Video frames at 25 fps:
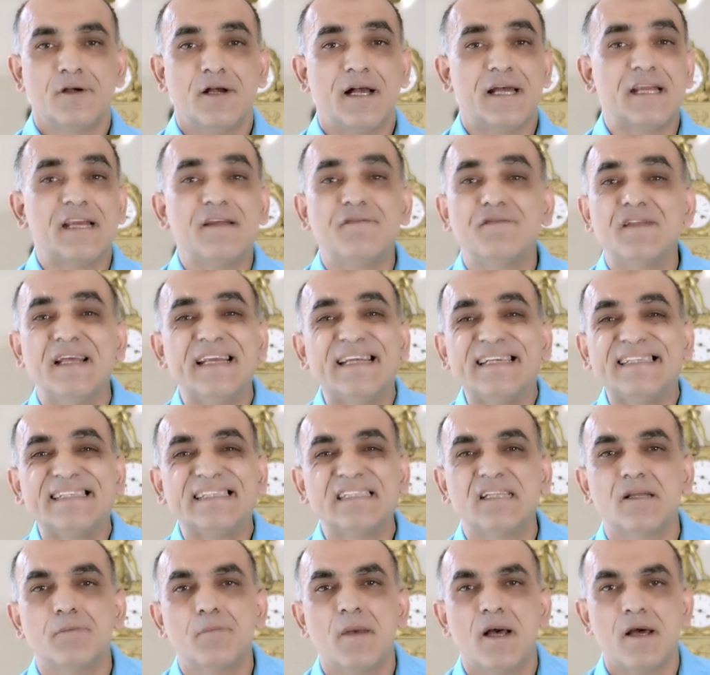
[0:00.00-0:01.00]
And if there
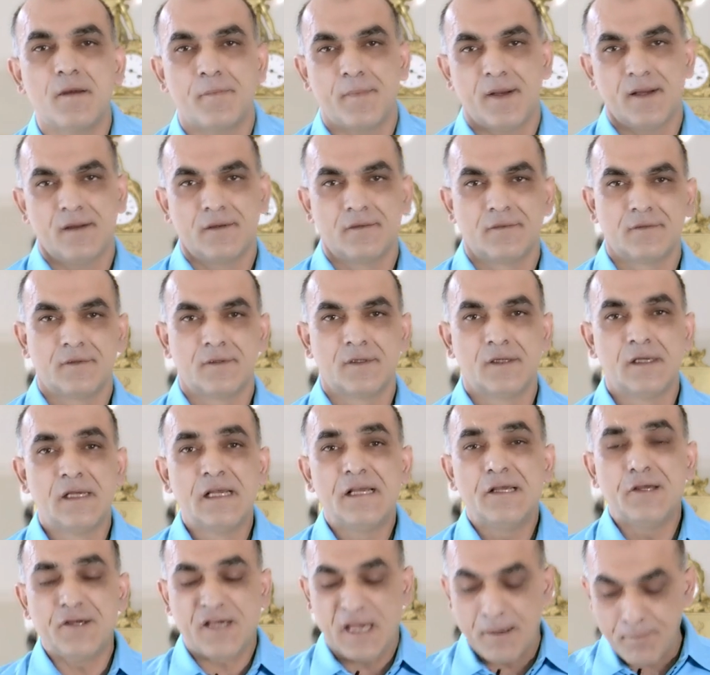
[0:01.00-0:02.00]
isn't a murmur,
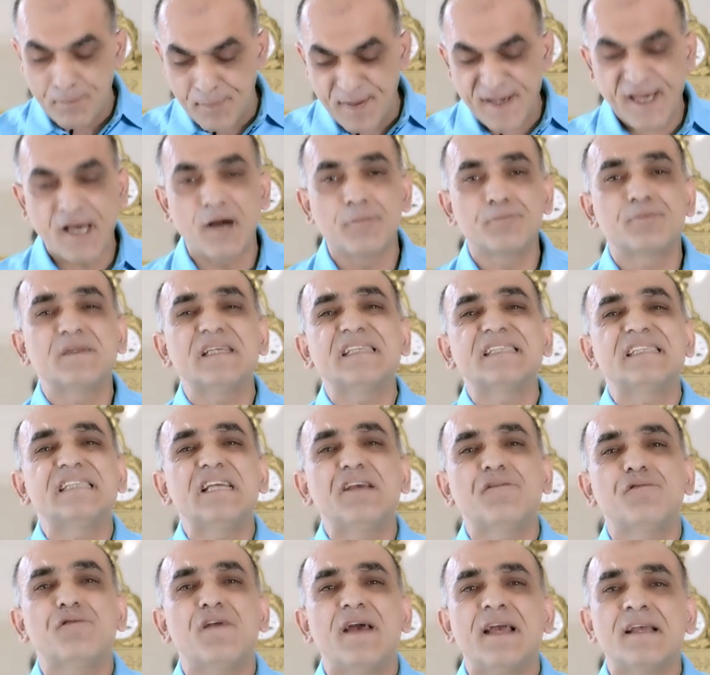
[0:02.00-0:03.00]
you can pick up this
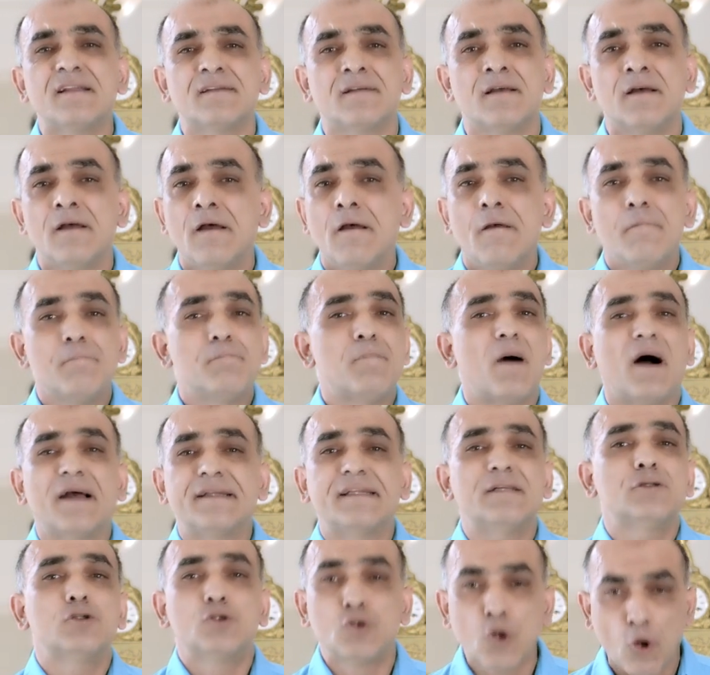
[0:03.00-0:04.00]
defect by
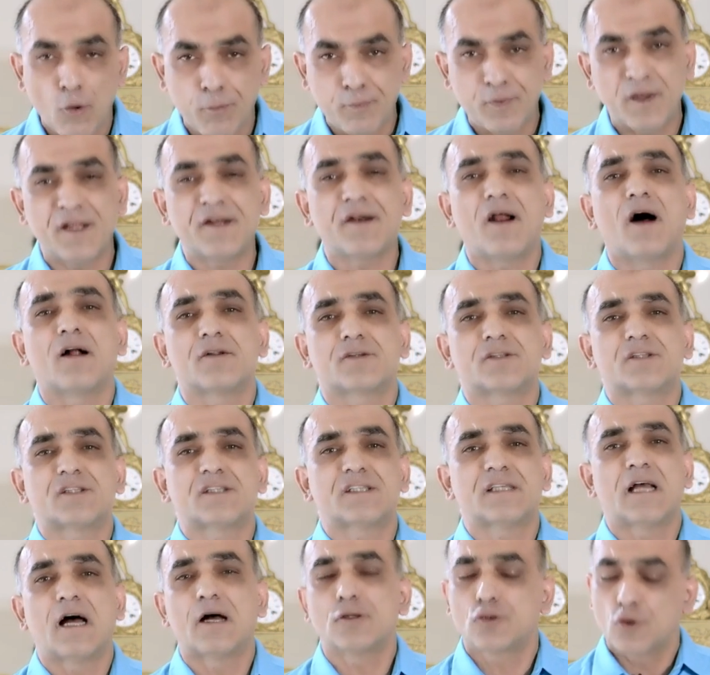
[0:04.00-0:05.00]
the Doppler
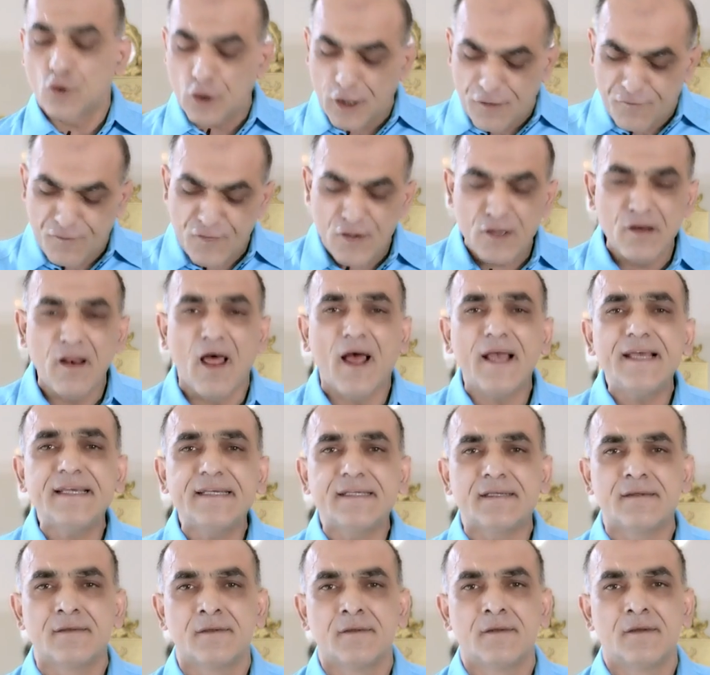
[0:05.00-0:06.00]
ultrasound. Or if you
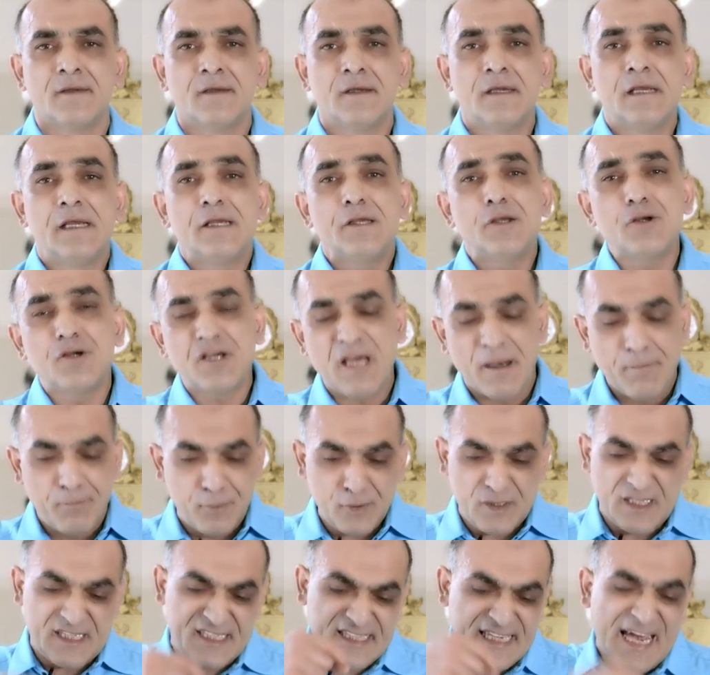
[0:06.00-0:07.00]
like, you can
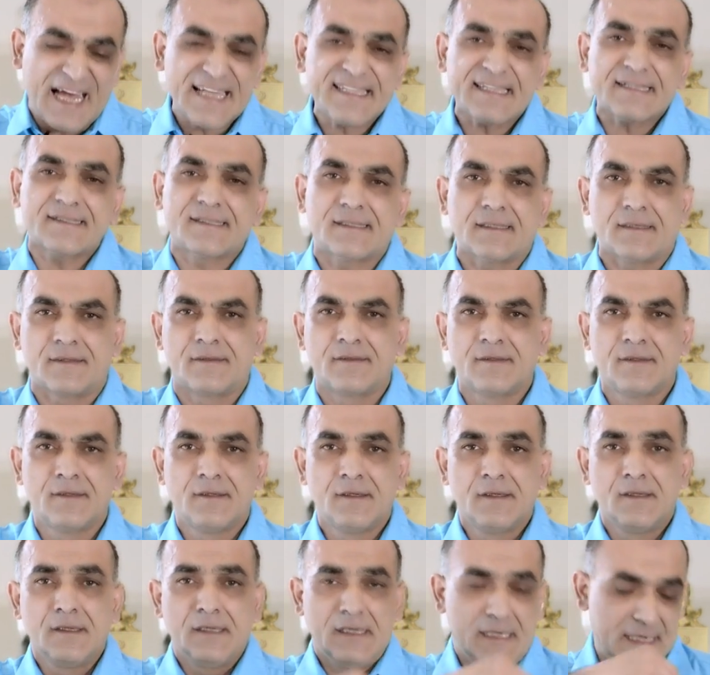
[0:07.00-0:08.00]
put a catheter
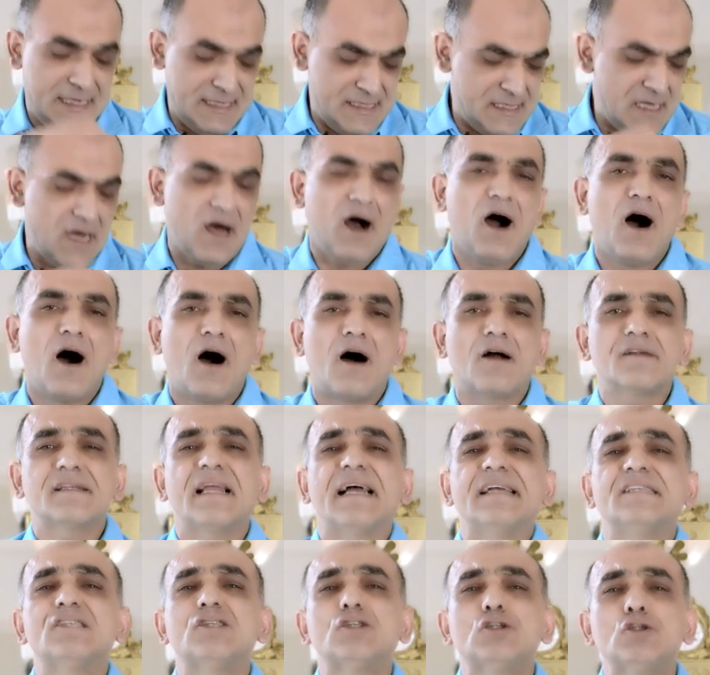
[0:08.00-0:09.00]
in the heart
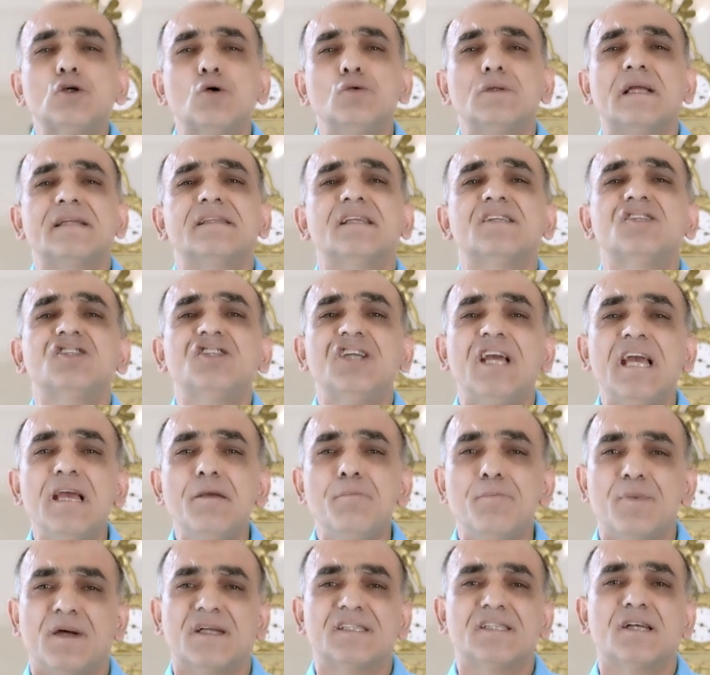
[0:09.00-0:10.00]
and show that the
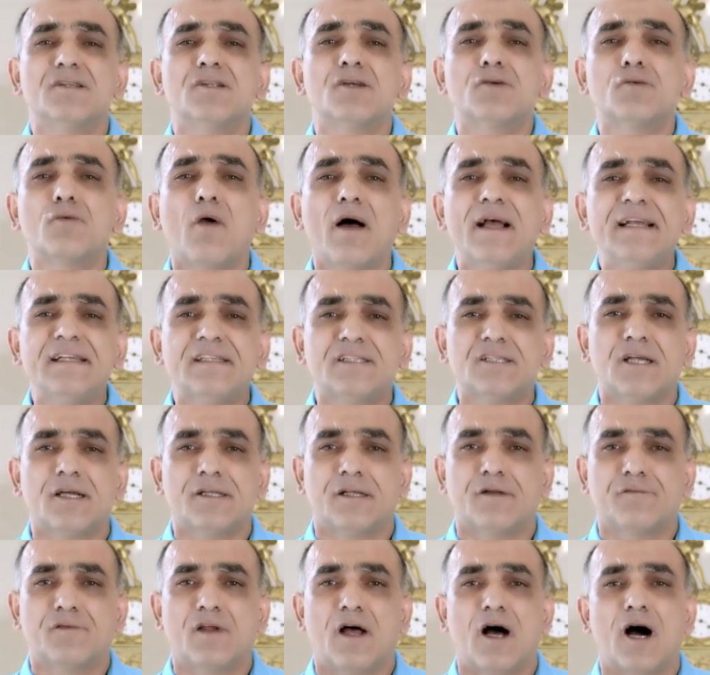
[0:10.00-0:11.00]
chambers on the right side
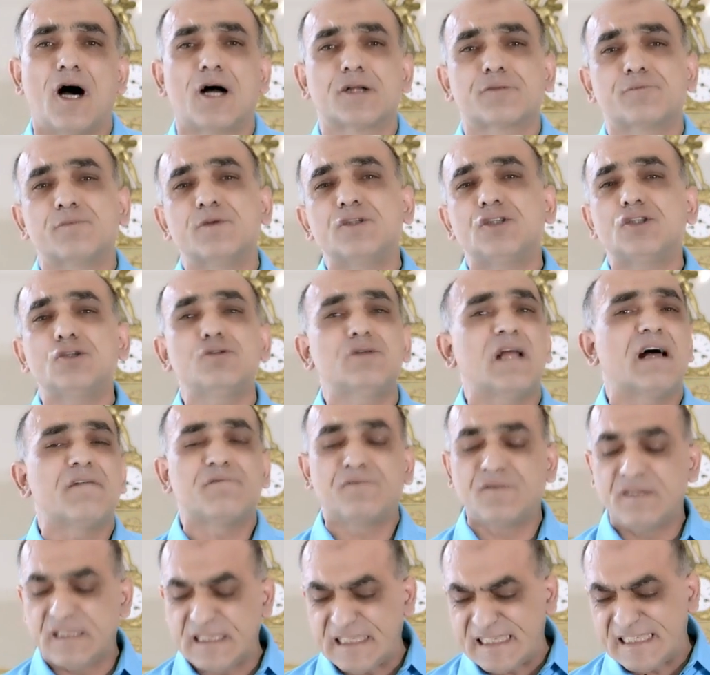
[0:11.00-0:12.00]
of the heart, which should
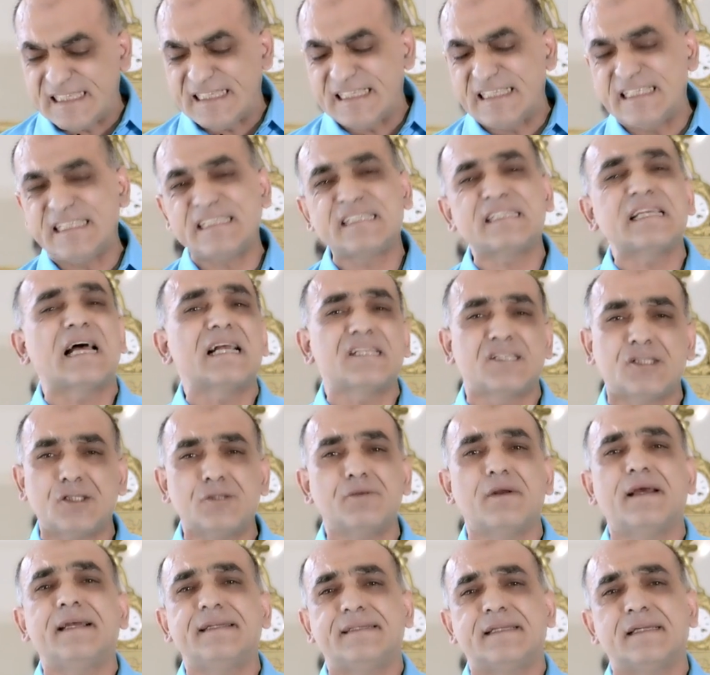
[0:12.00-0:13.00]
have
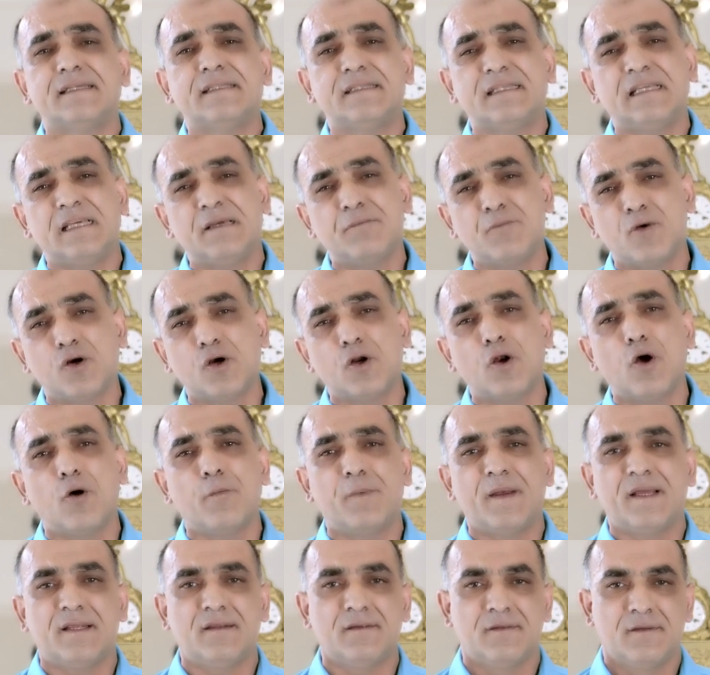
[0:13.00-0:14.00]
desaturated
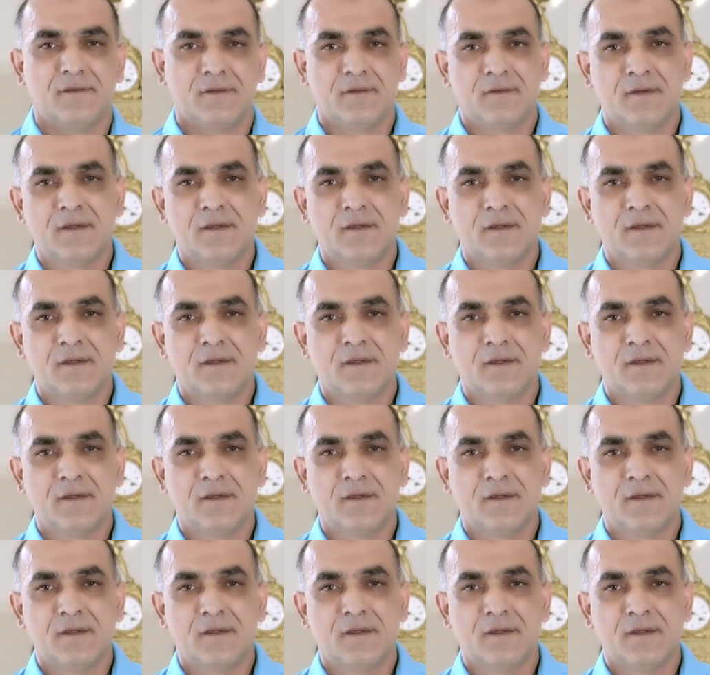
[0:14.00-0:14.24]
hemoglobin,